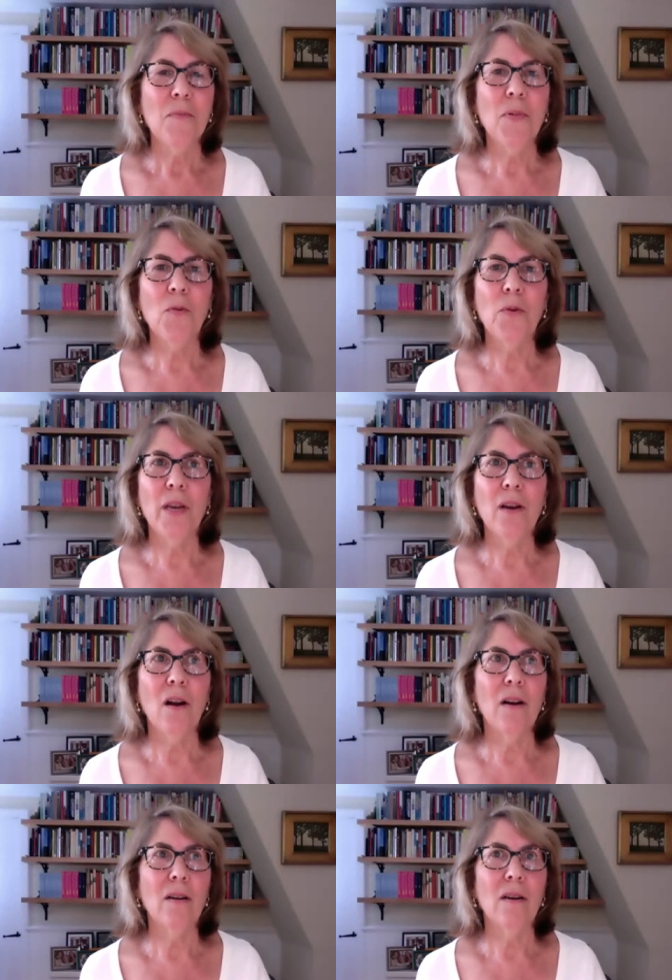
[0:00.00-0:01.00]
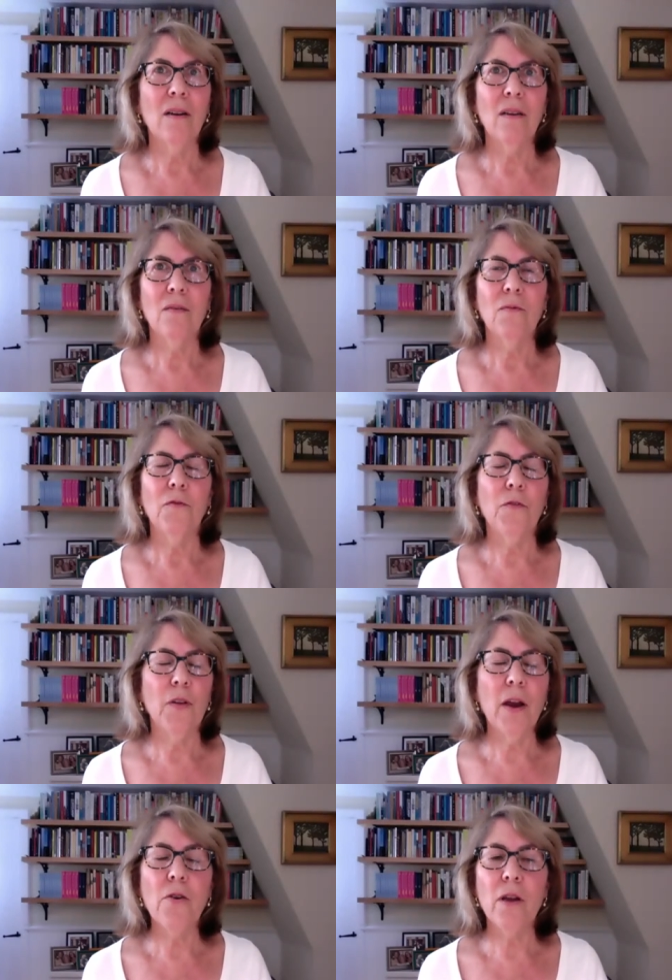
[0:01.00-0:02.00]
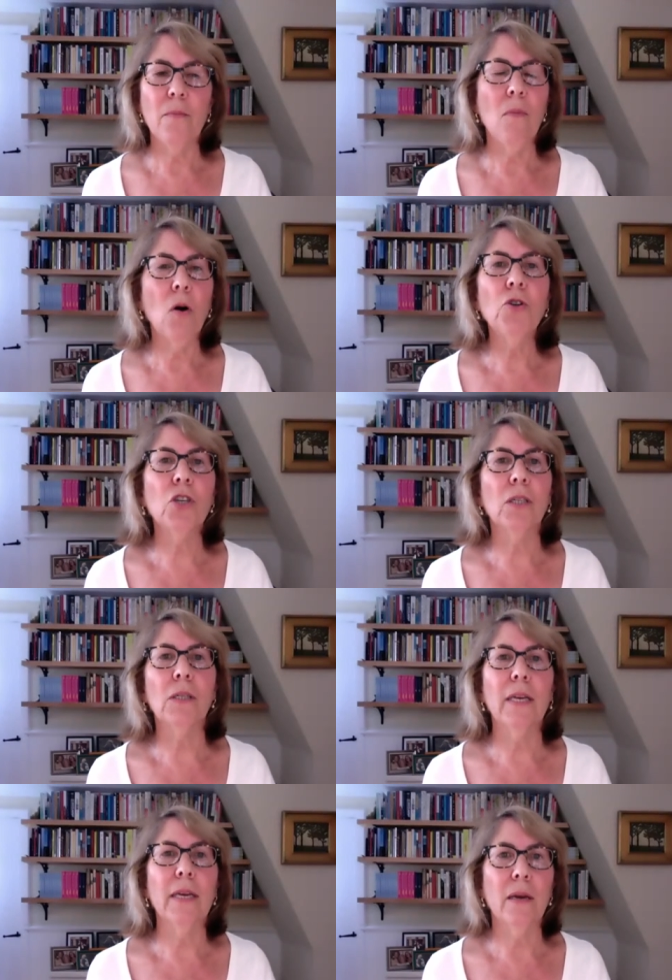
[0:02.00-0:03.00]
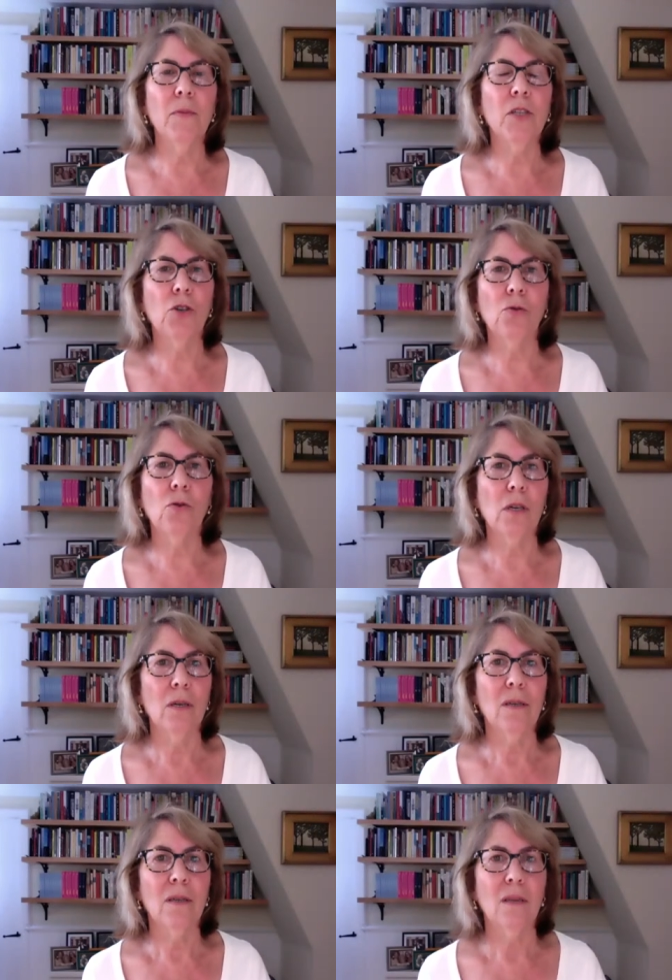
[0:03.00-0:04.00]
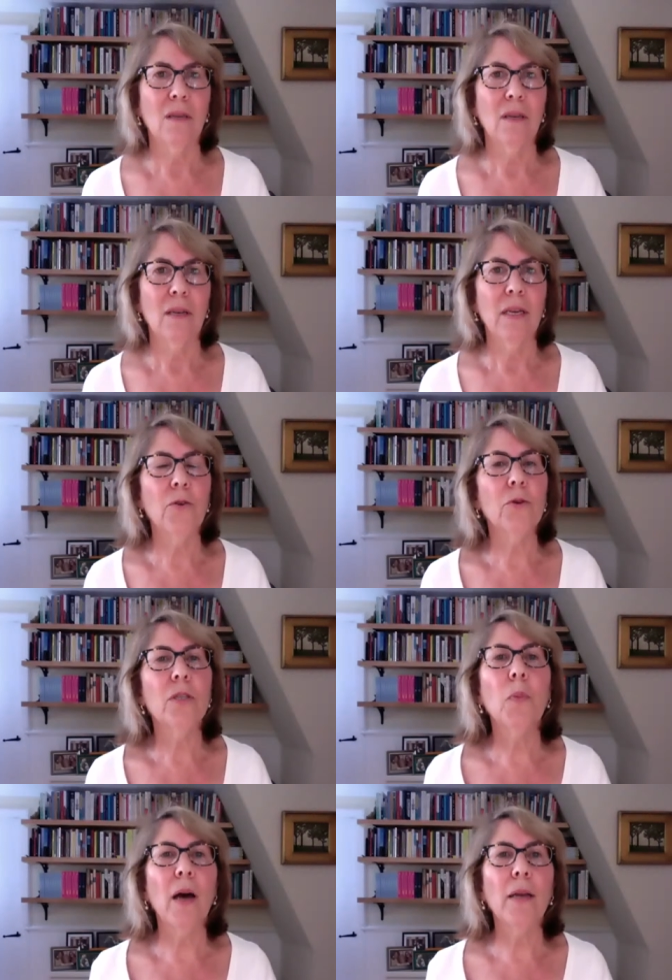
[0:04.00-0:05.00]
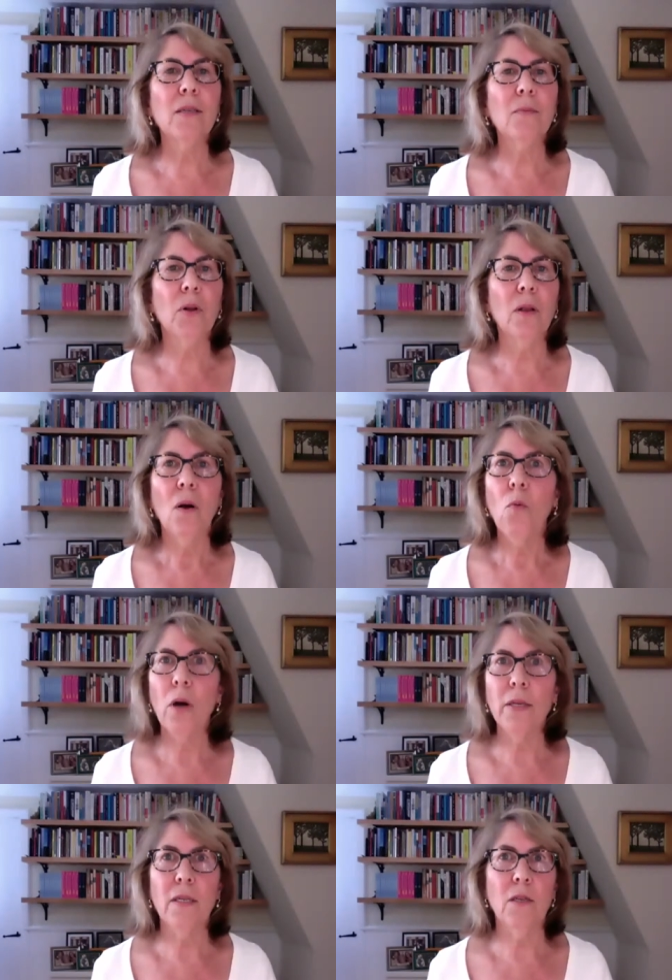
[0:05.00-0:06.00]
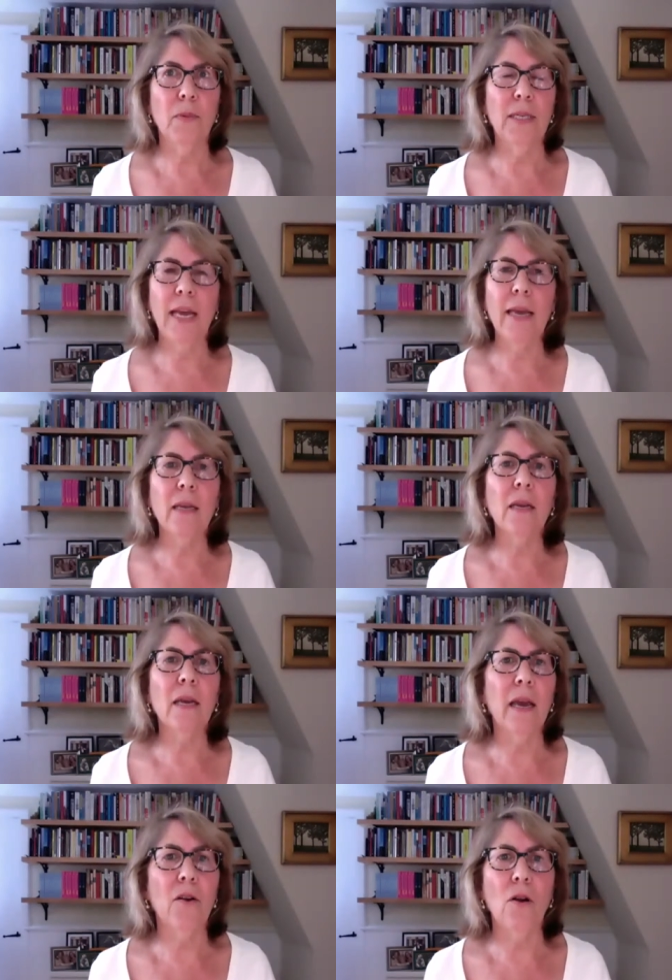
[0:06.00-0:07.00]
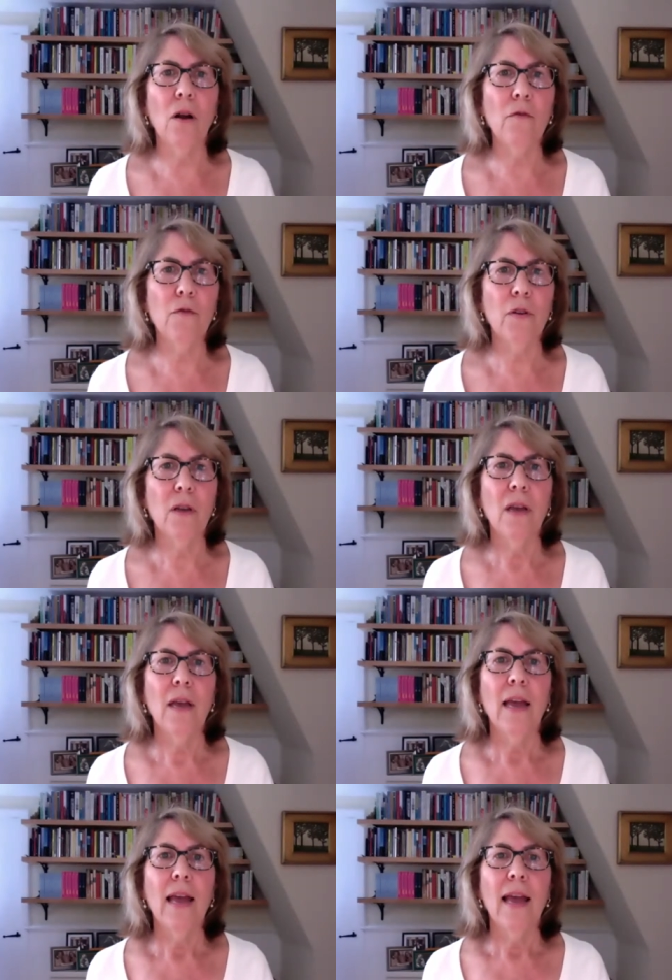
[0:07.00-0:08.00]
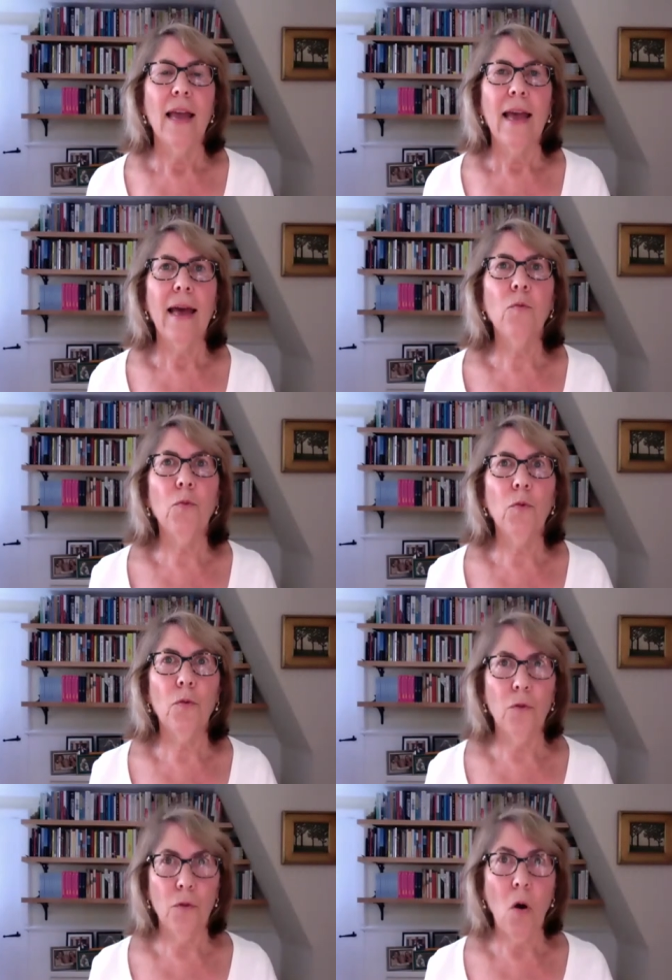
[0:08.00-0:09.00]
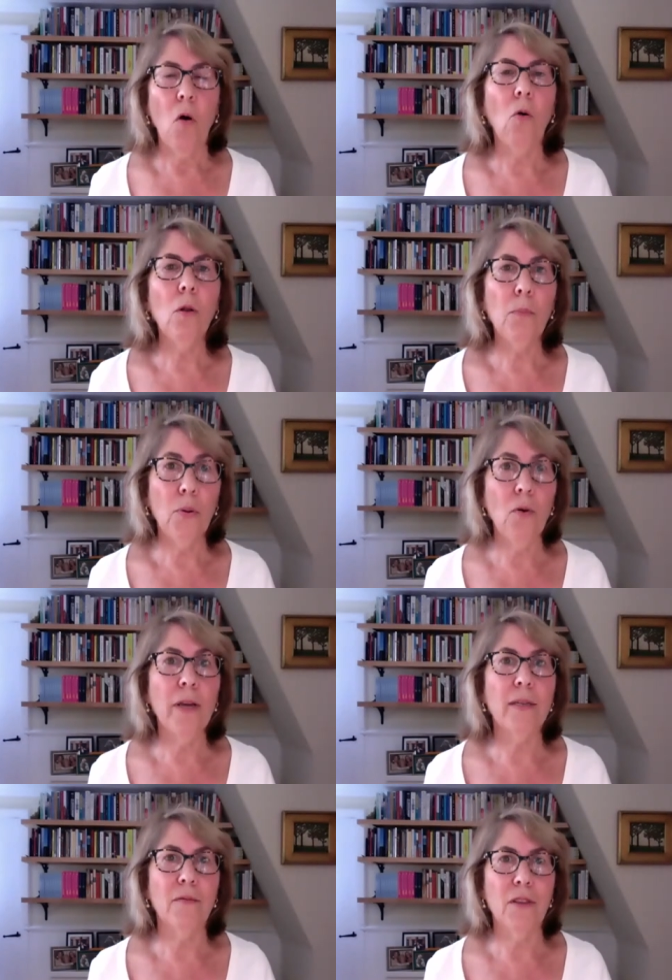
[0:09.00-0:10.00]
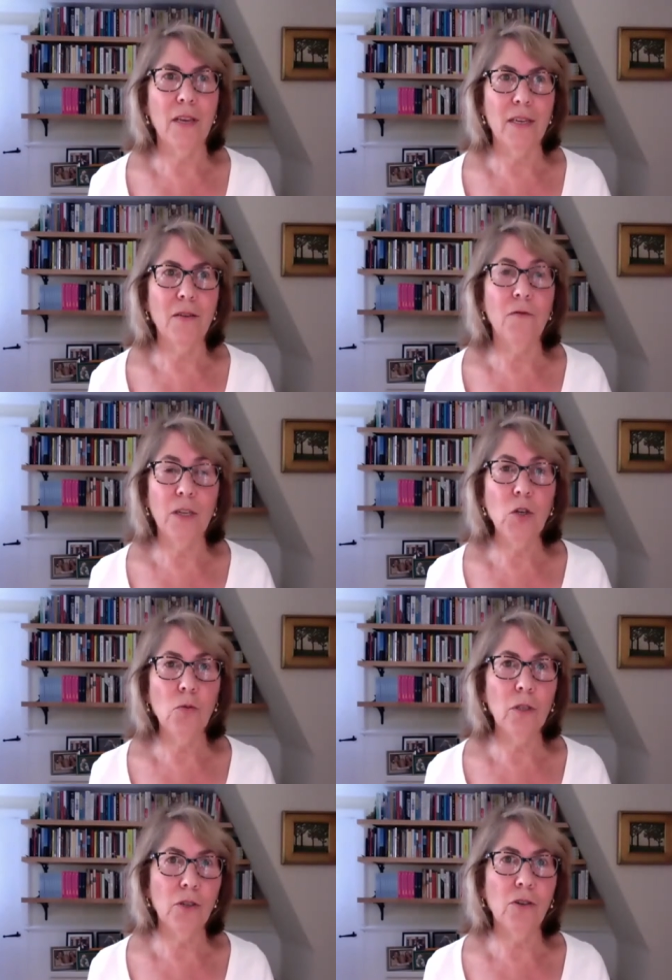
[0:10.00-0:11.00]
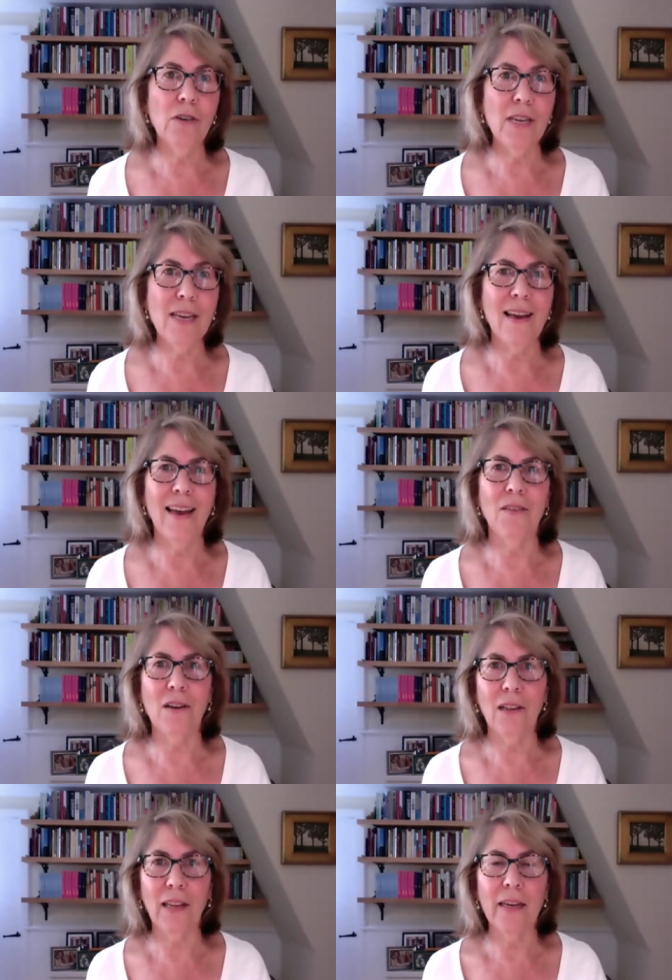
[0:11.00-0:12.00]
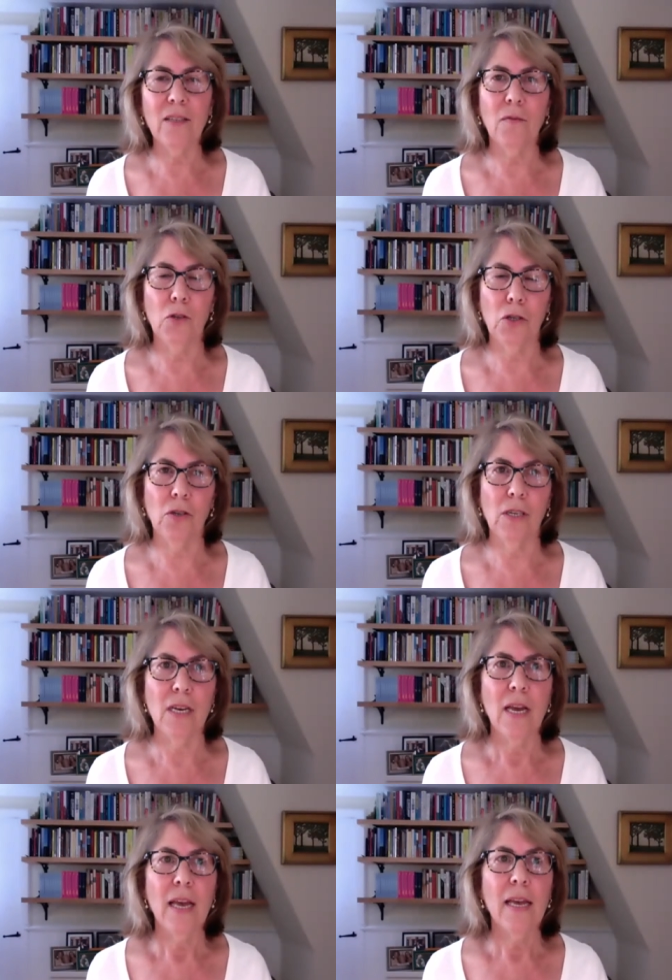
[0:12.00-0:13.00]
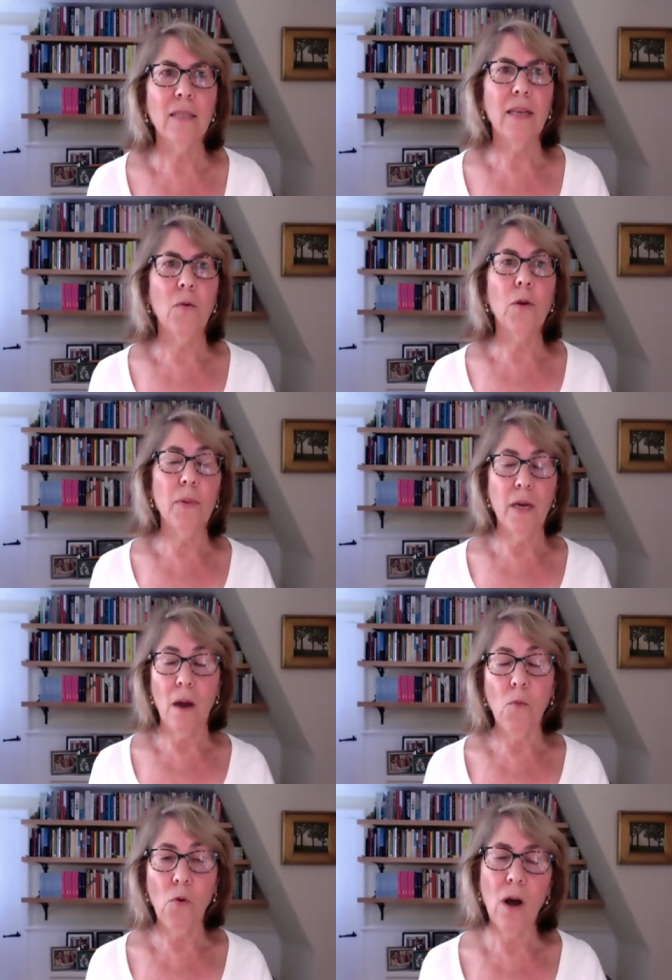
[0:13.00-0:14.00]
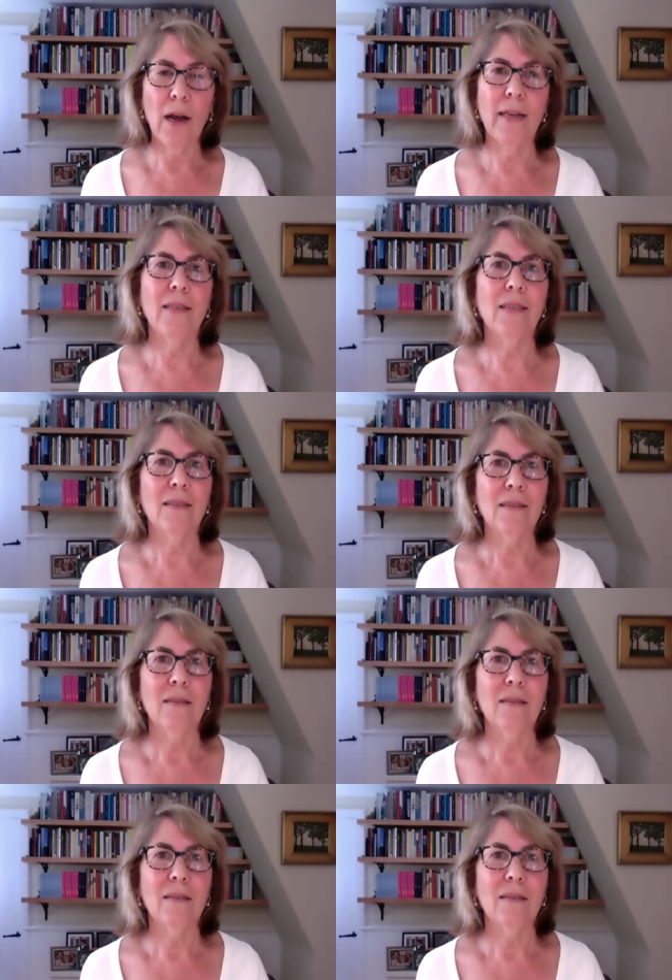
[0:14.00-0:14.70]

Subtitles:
but we are very emotionally immature, irresponsible, wanting to be taken care of. And the whole point of the individual journey and the collective journey is that we become wise,